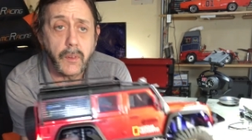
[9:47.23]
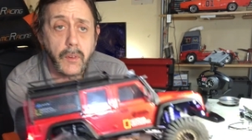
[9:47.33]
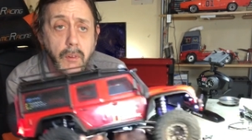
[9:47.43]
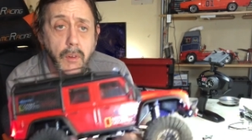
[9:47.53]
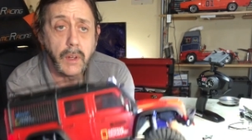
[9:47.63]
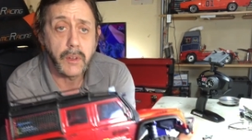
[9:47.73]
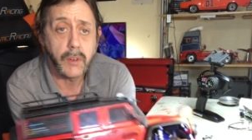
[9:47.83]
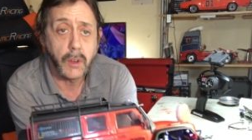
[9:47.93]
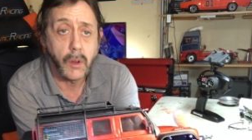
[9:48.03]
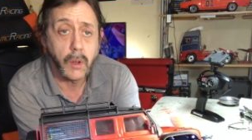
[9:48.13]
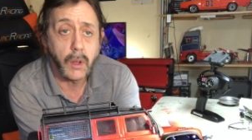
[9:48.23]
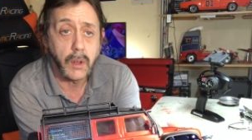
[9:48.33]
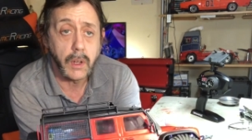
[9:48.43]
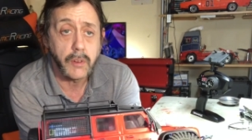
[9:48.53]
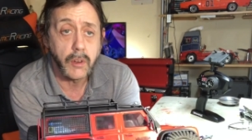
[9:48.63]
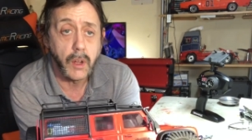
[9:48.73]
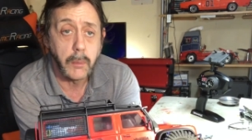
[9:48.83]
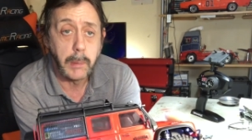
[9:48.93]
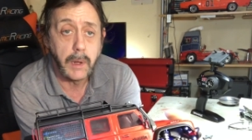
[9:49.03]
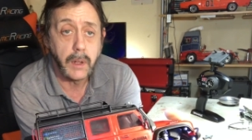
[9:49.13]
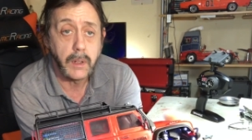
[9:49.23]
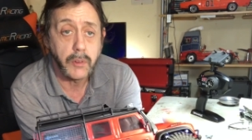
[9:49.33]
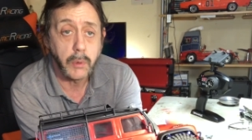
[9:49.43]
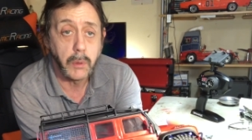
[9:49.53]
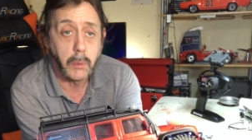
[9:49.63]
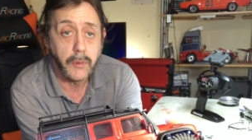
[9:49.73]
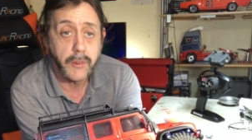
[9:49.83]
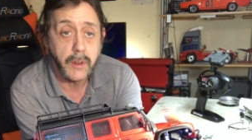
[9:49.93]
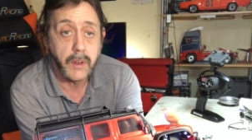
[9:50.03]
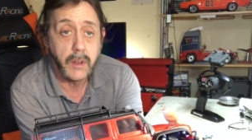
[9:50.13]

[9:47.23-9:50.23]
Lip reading: So that's a lot better. That's what I wanted.